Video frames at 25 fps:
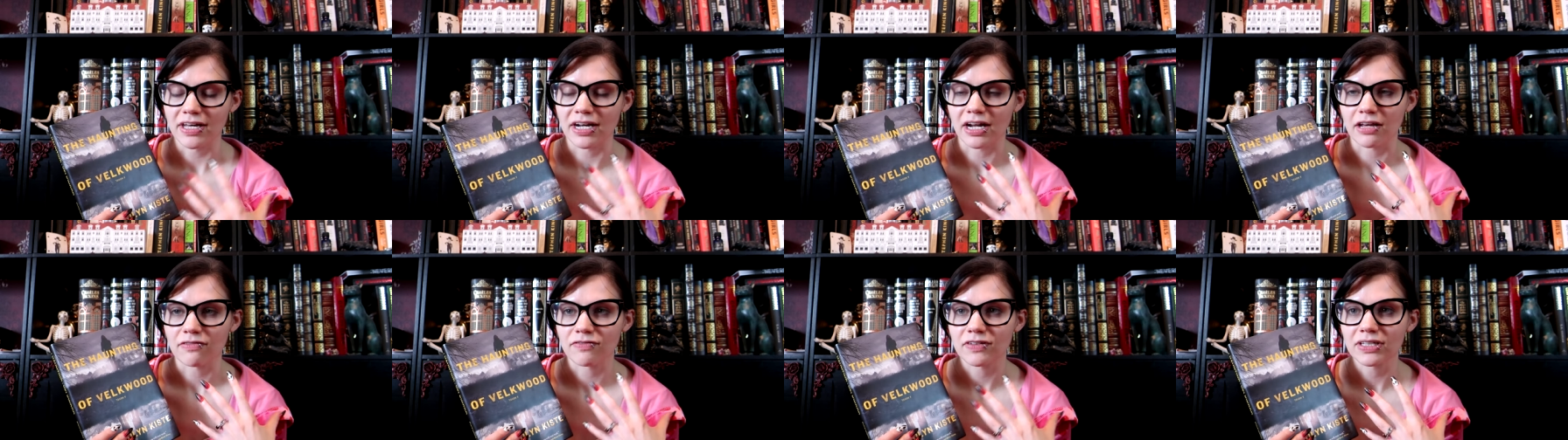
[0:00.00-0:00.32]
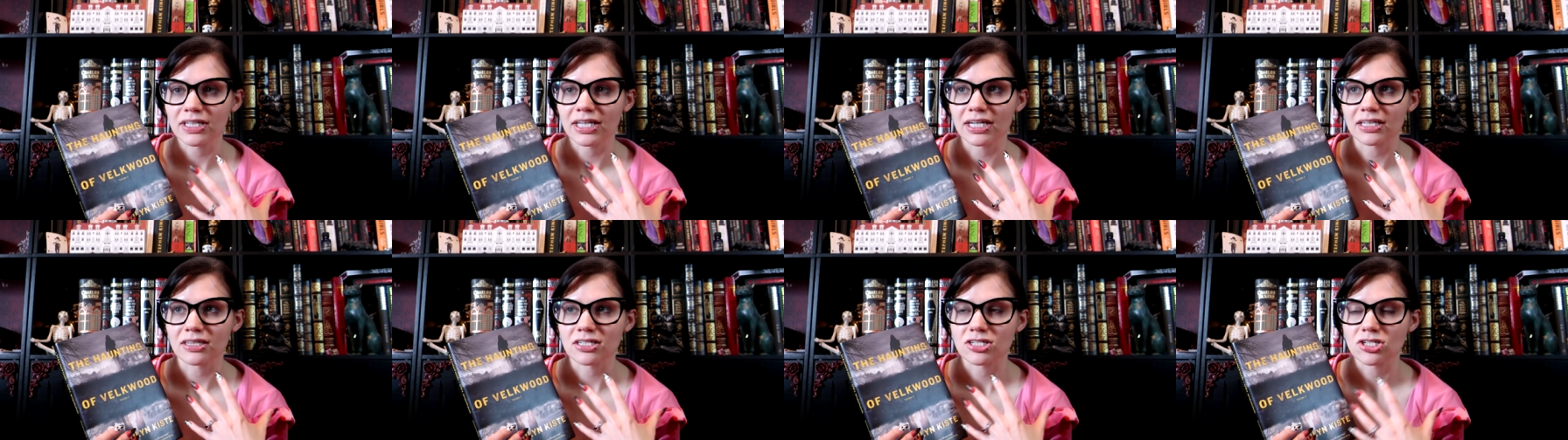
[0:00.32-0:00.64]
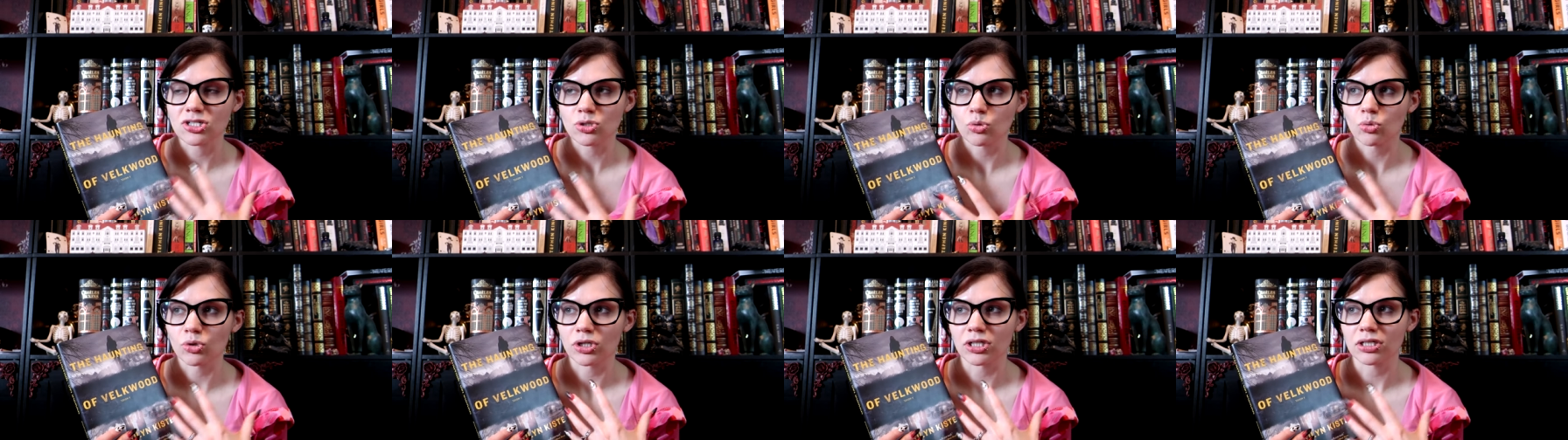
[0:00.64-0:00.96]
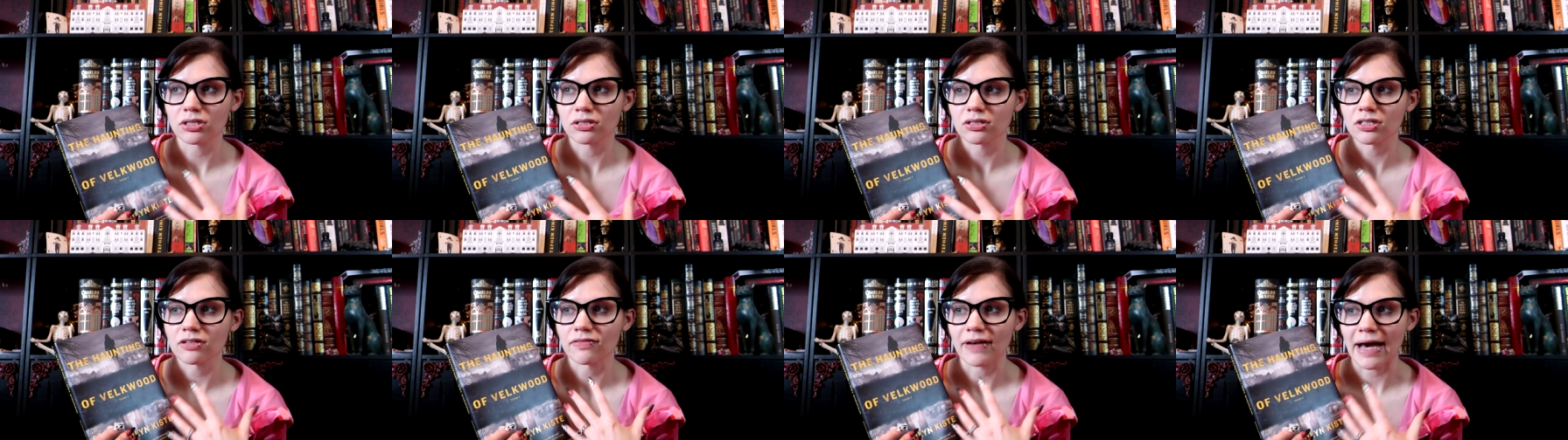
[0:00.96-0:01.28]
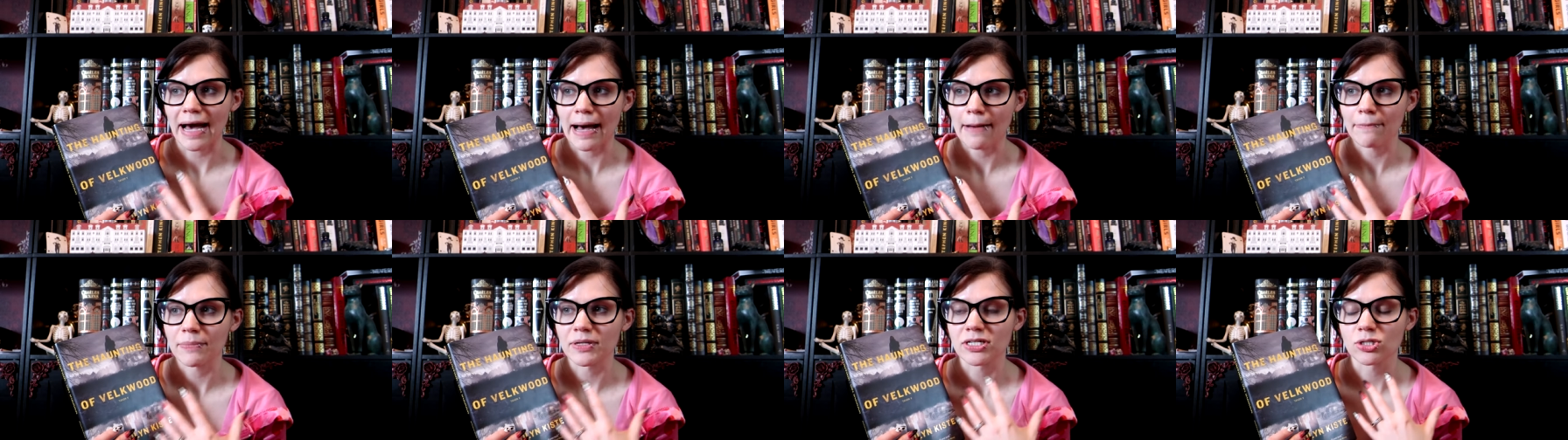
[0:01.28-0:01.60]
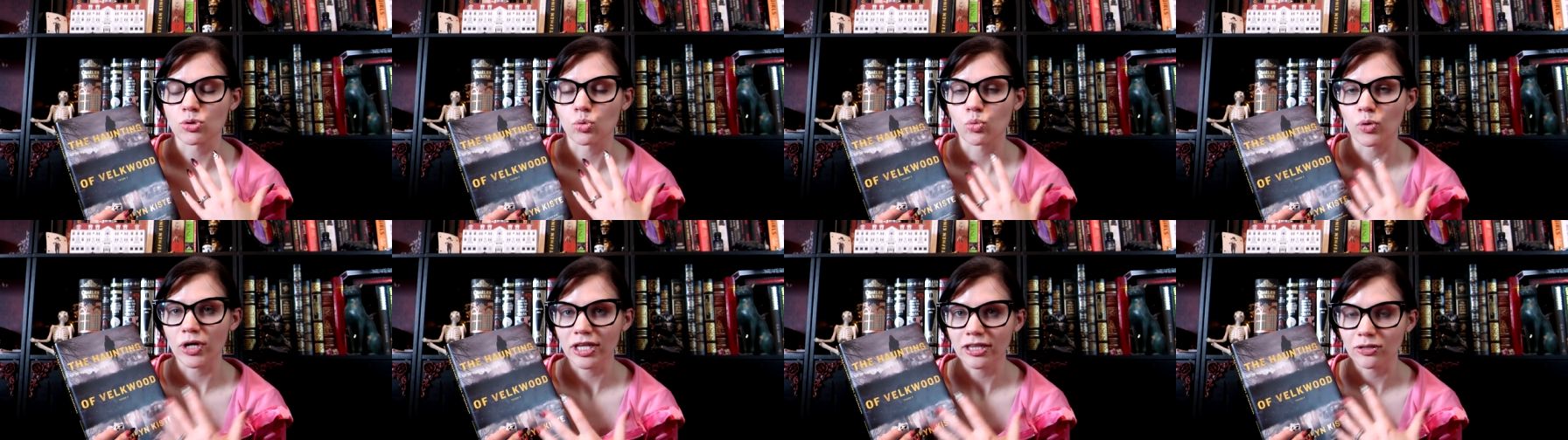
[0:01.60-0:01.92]
and I feel like the story could have
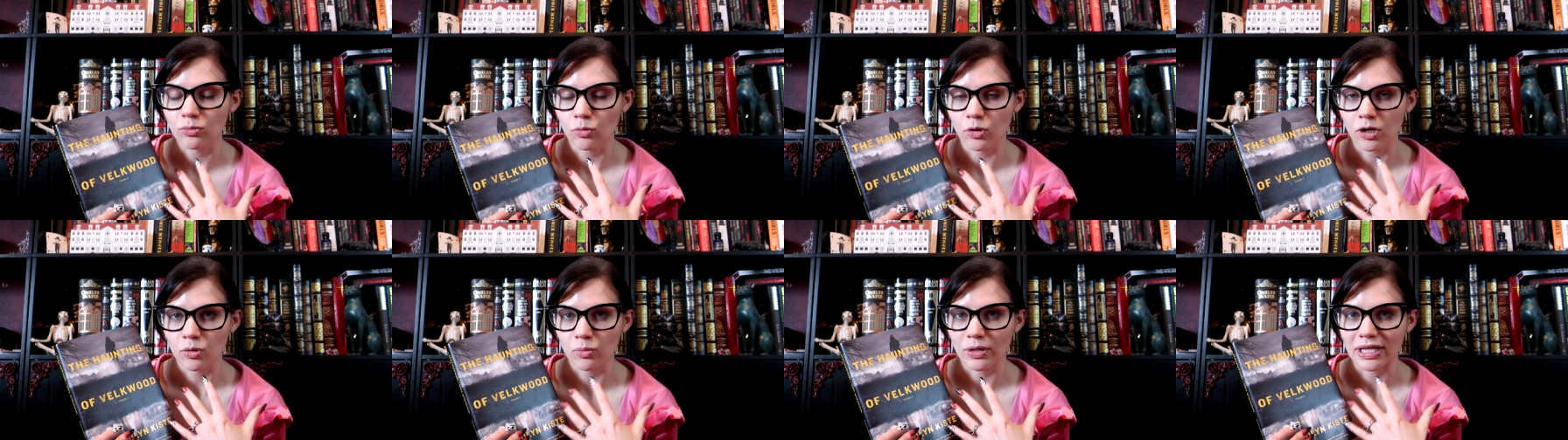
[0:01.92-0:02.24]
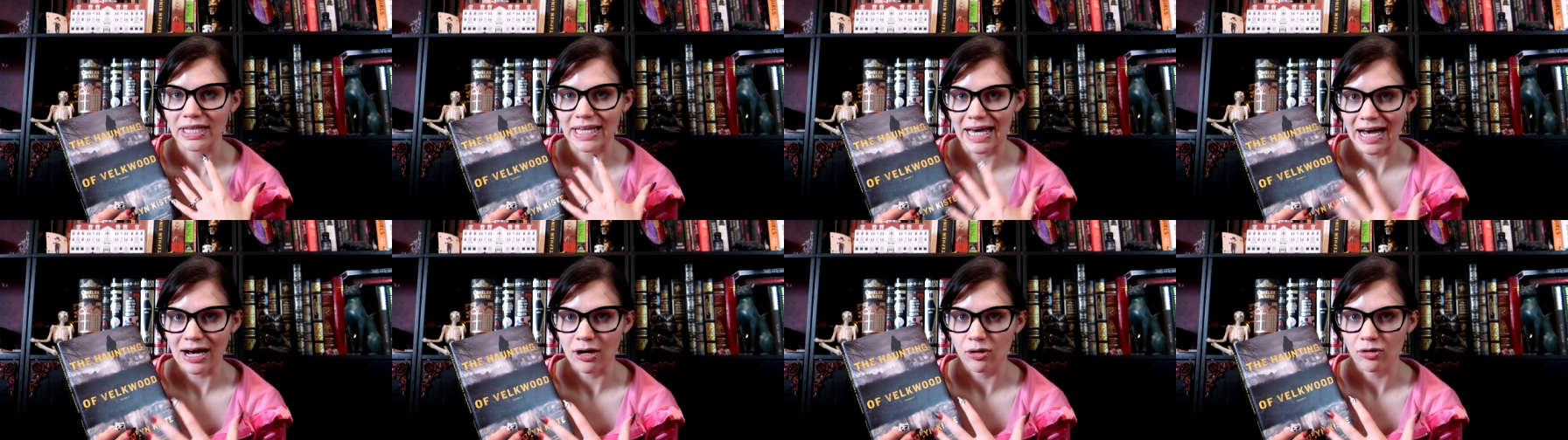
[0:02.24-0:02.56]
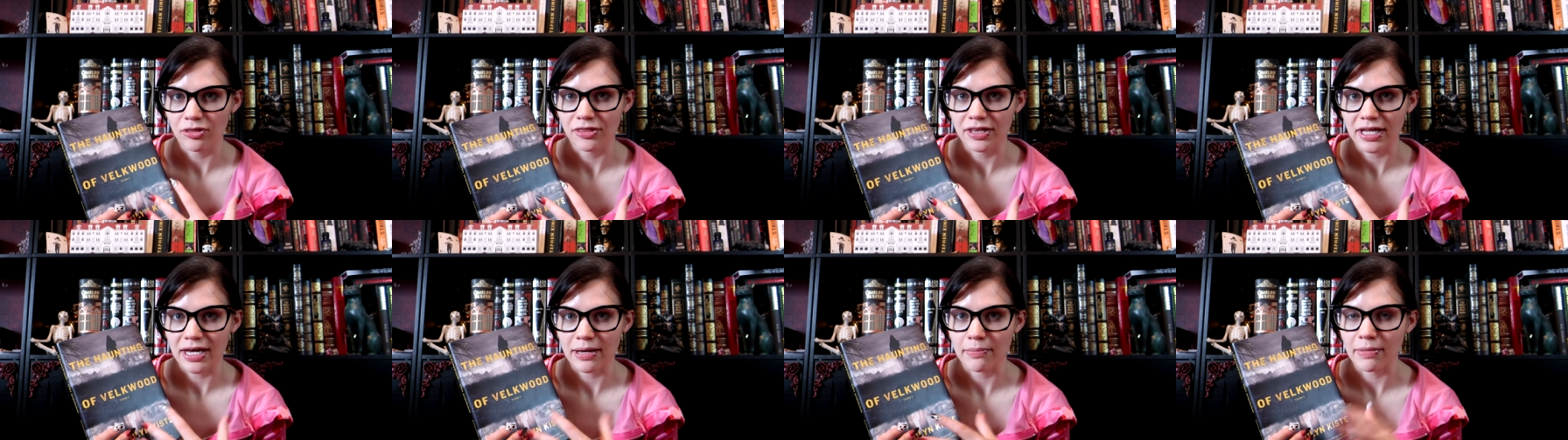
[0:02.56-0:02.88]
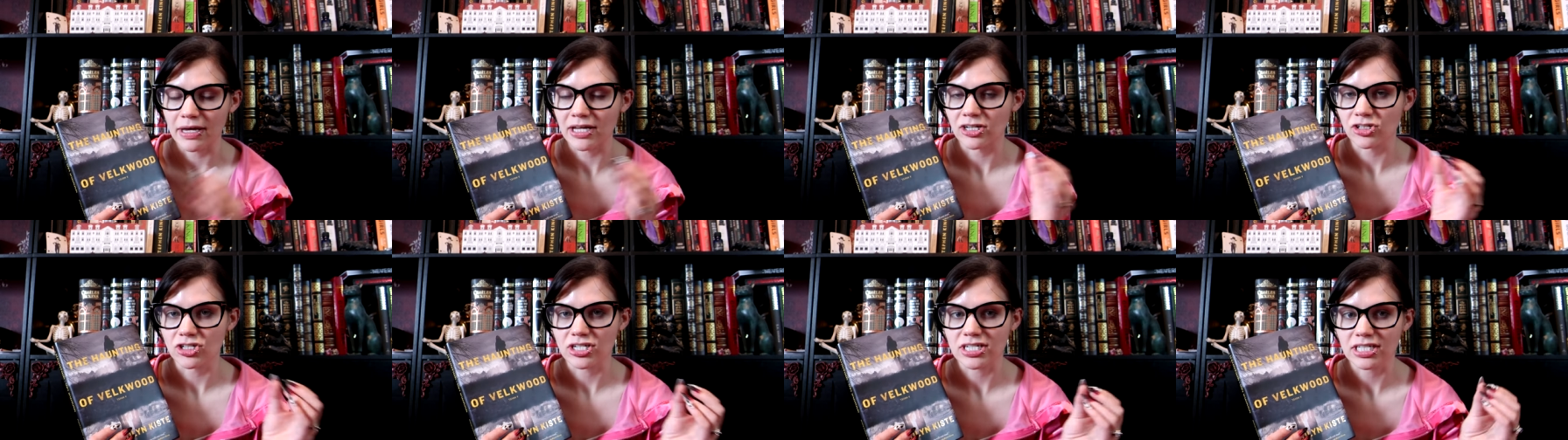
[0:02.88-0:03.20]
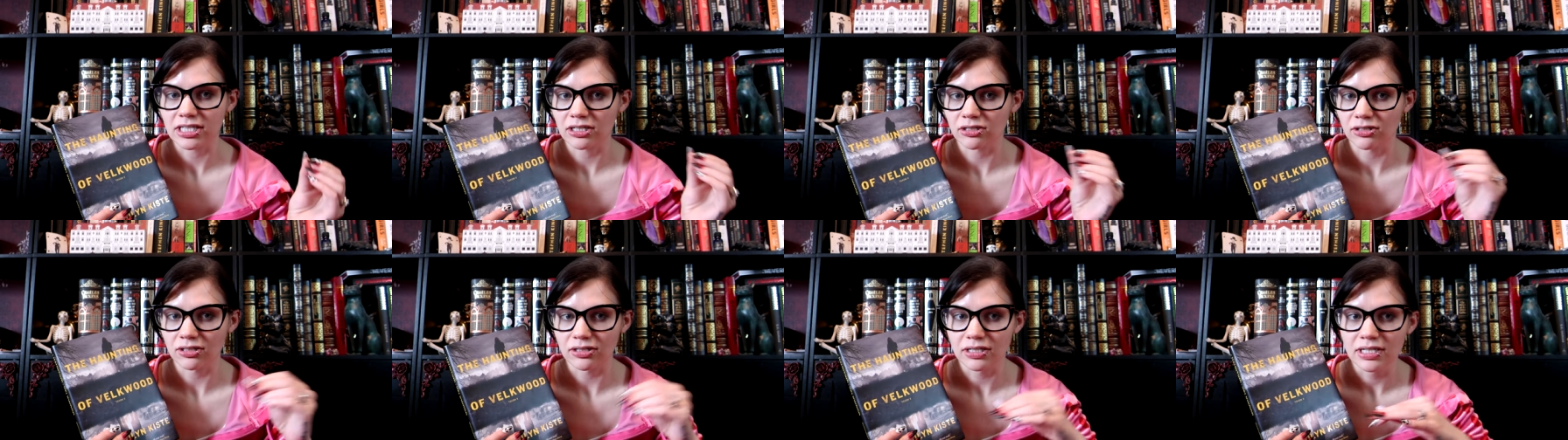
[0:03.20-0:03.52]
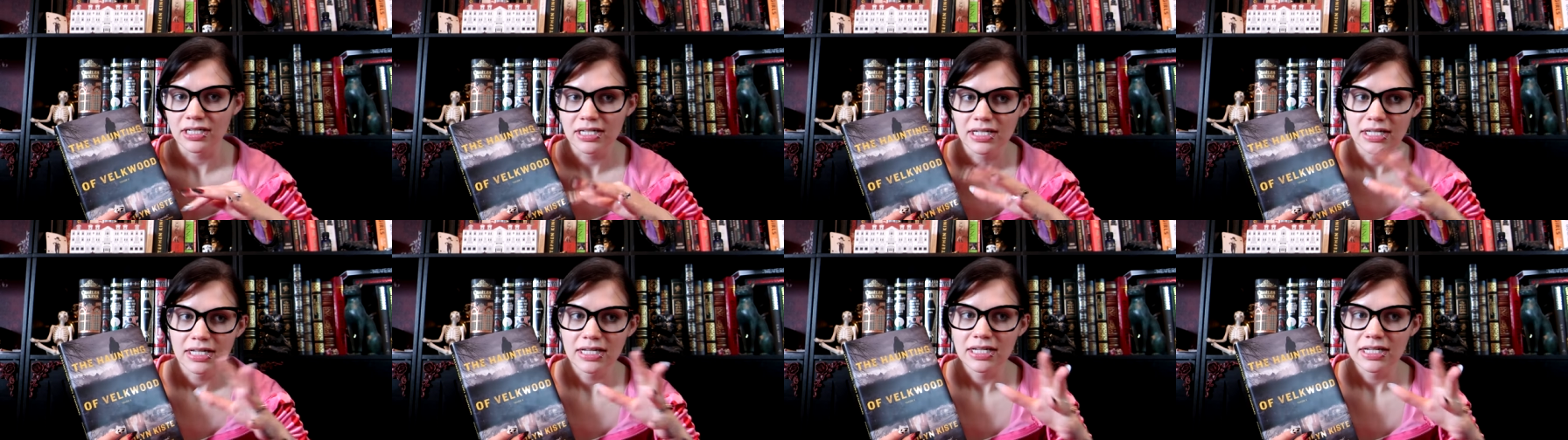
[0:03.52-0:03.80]
happened with or without them, and just little